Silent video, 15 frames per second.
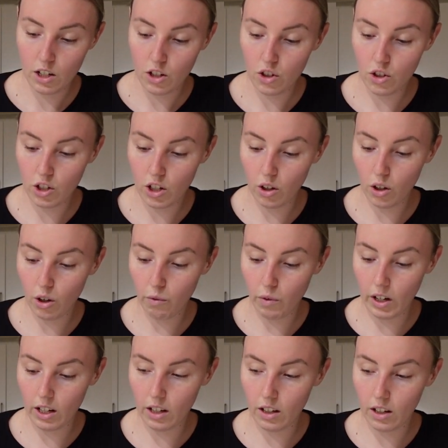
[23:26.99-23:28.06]
she got it
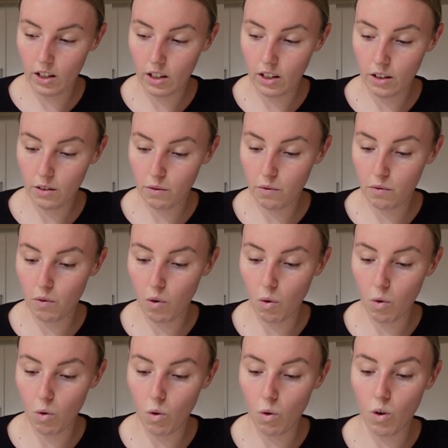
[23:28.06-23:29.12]
ready
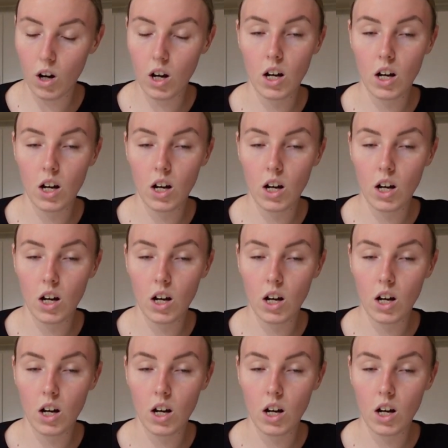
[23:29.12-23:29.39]
to